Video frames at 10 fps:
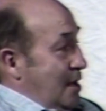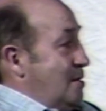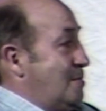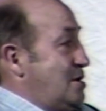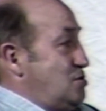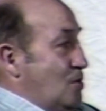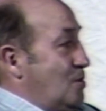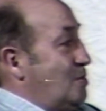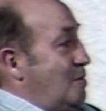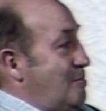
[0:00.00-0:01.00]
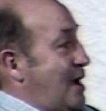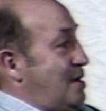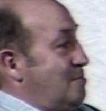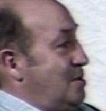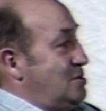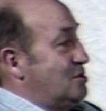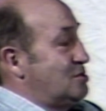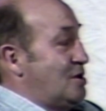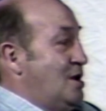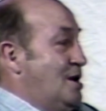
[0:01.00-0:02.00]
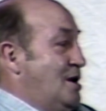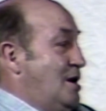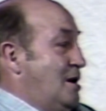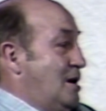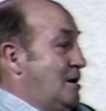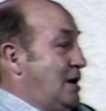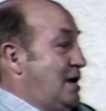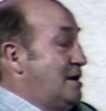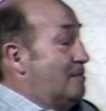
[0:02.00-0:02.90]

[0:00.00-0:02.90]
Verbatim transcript: land on my shoulder, and we're back in business. In the